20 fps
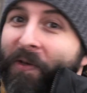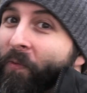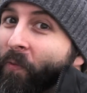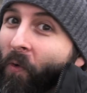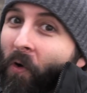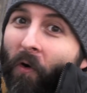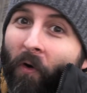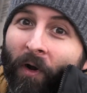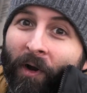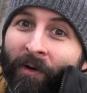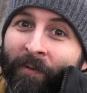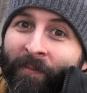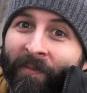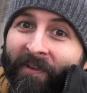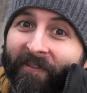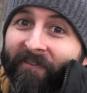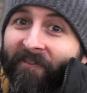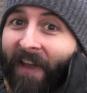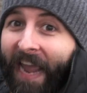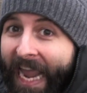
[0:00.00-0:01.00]
warm
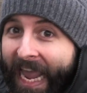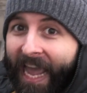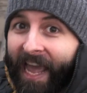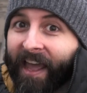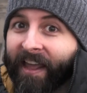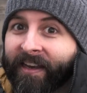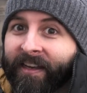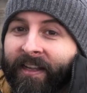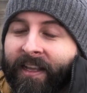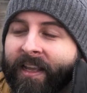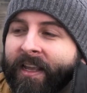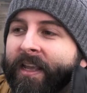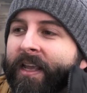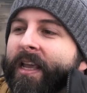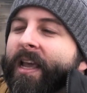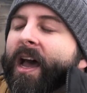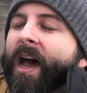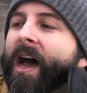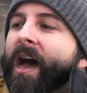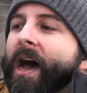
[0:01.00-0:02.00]
van
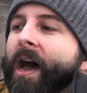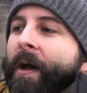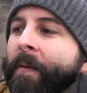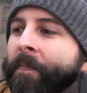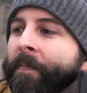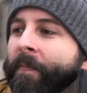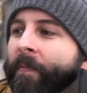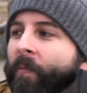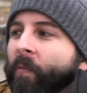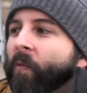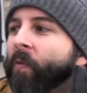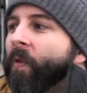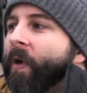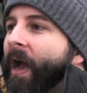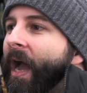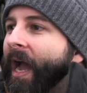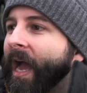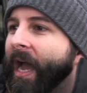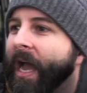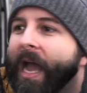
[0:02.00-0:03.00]

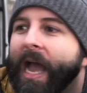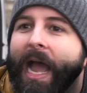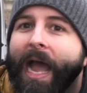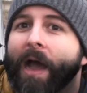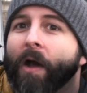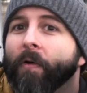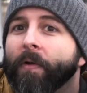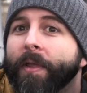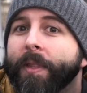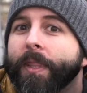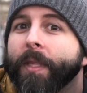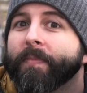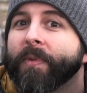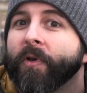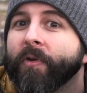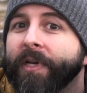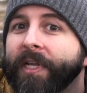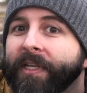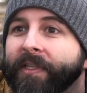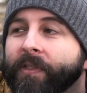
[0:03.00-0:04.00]
out in the
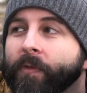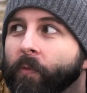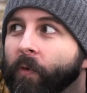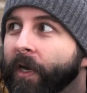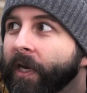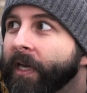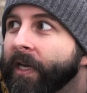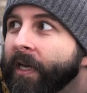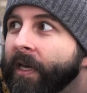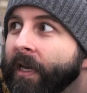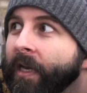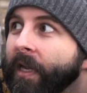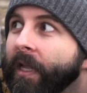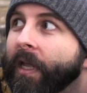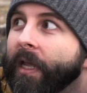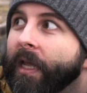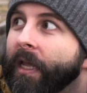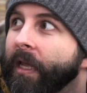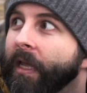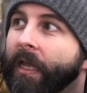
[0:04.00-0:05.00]
boonies when
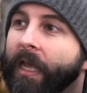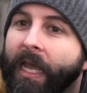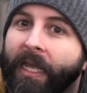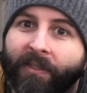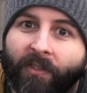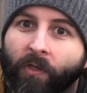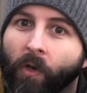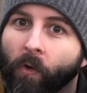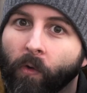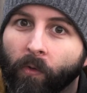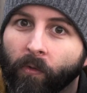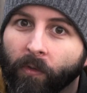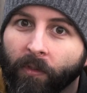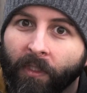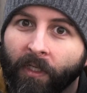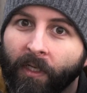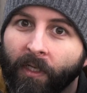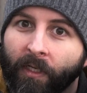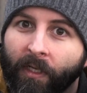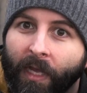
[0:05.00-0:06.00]
it's cold
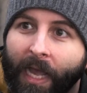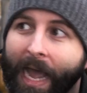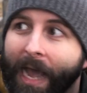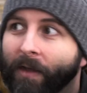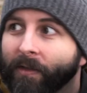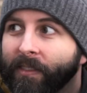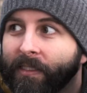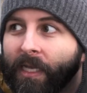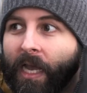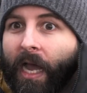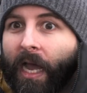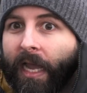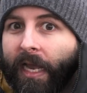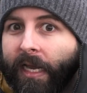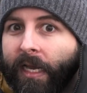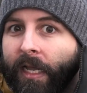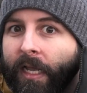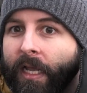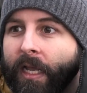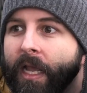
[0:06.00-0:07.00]

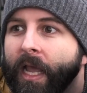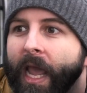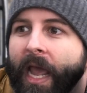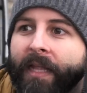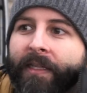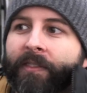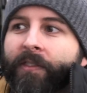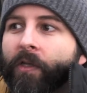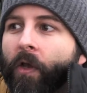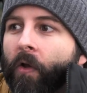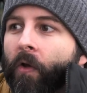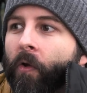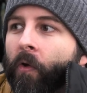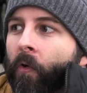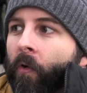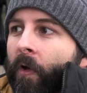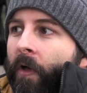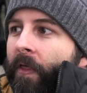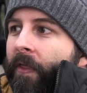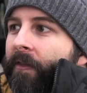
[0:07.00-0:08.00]
outside. And
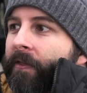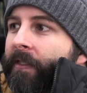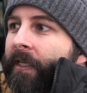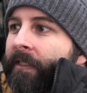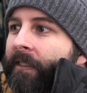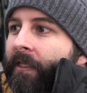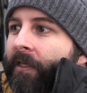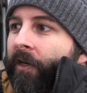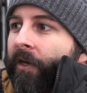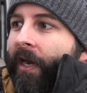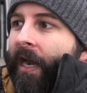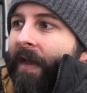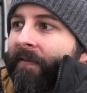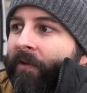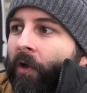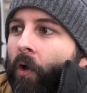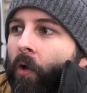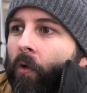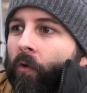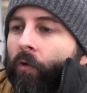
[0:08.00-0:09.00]
so since you're gonna have
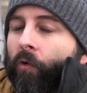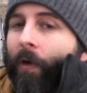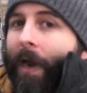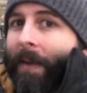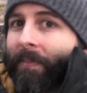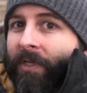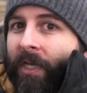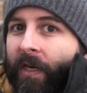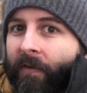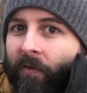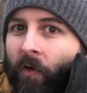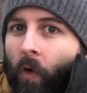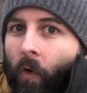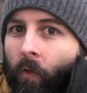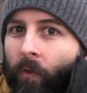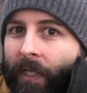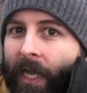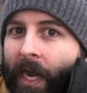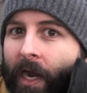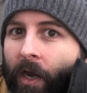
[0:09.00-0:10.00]
a whole crap ton of
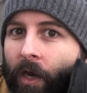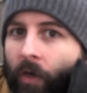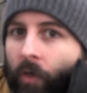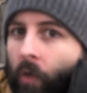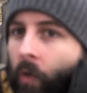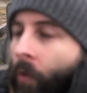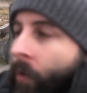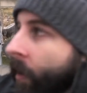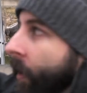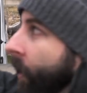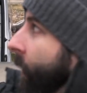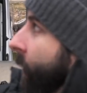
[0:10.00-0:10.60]
cold air cooling